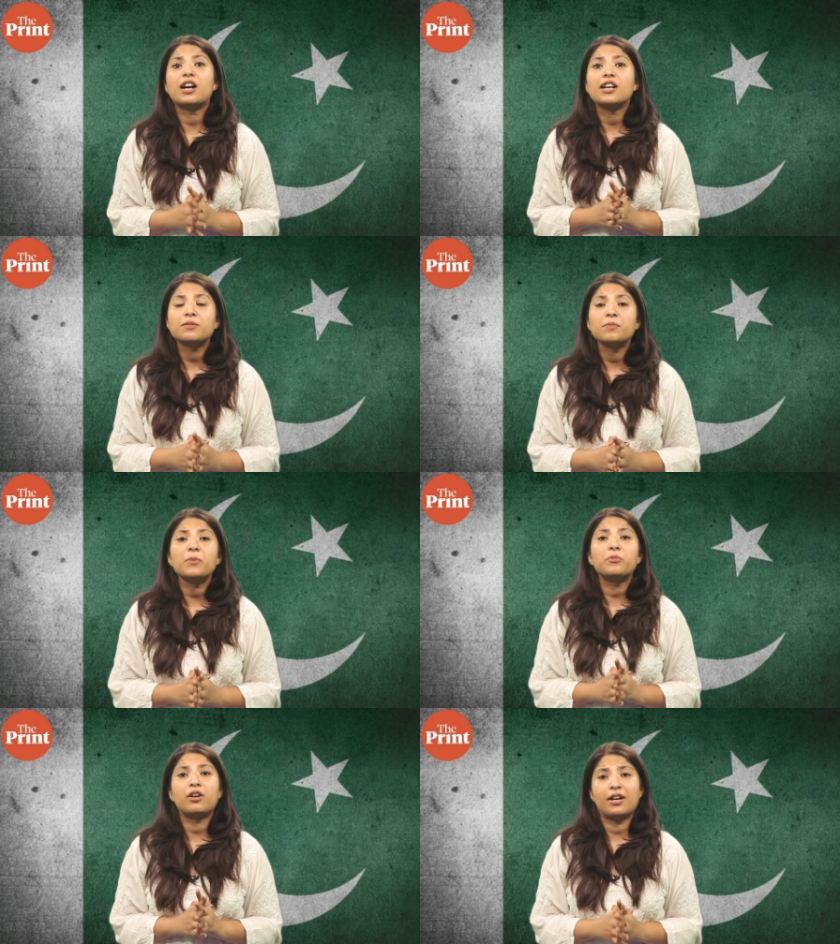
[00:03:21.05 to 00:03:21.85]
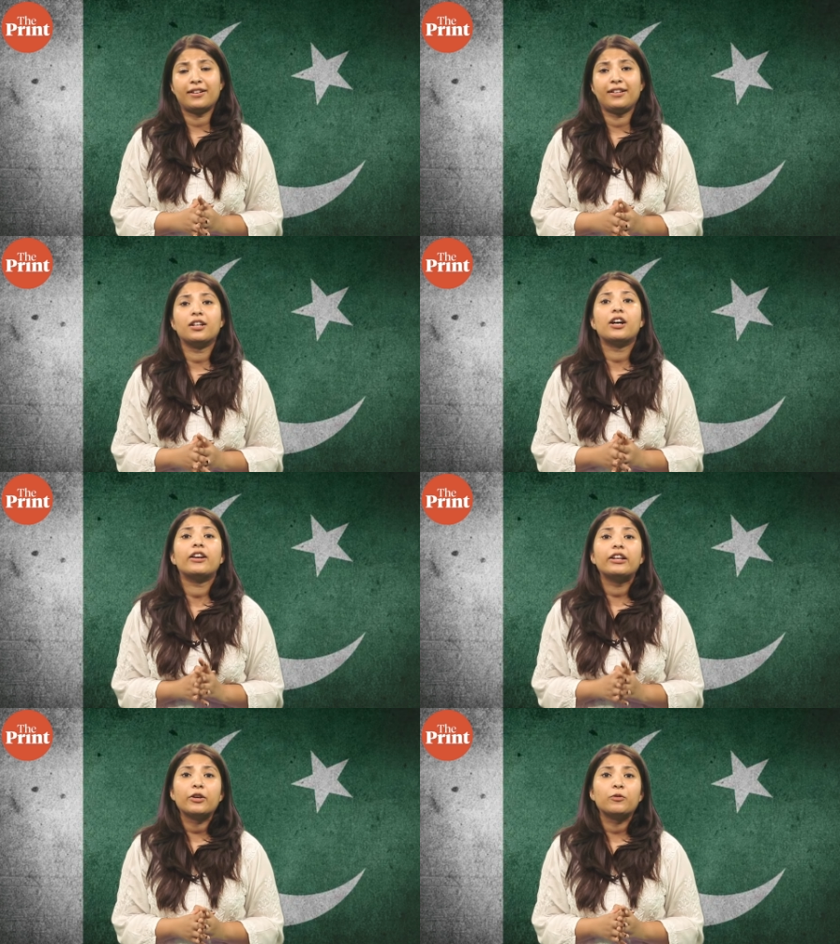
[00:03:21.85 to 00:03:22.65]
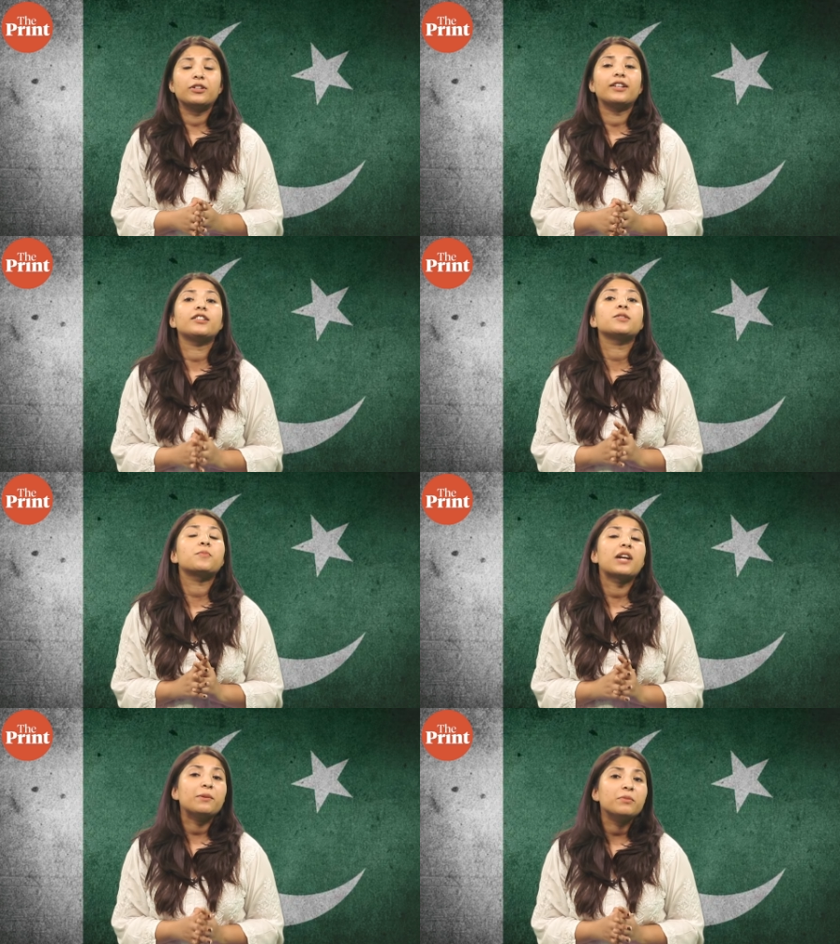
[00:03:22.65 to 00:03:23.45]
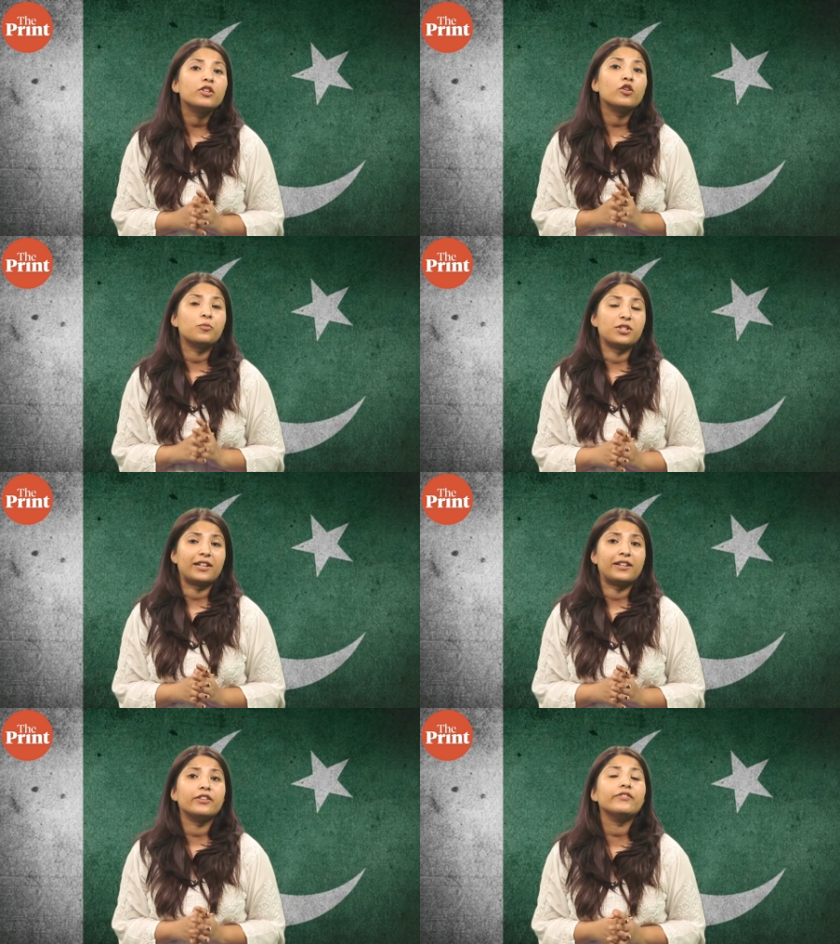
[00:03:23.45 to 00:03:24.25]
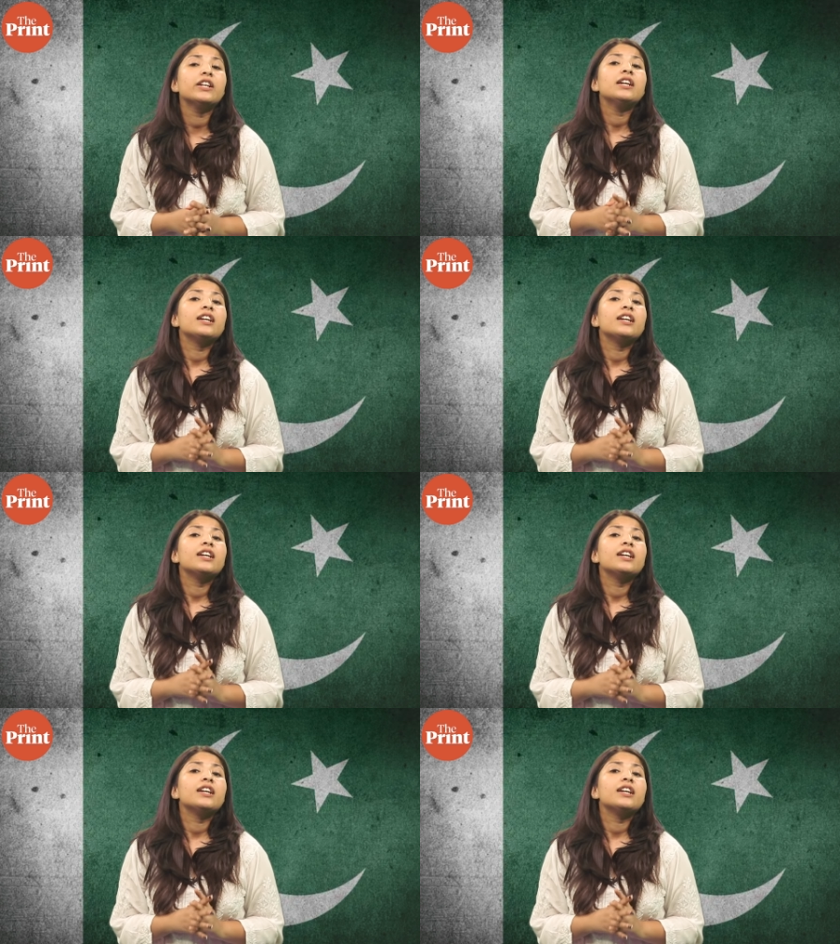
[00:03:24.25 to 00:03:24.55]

Azma Bukhari argued that its primary objective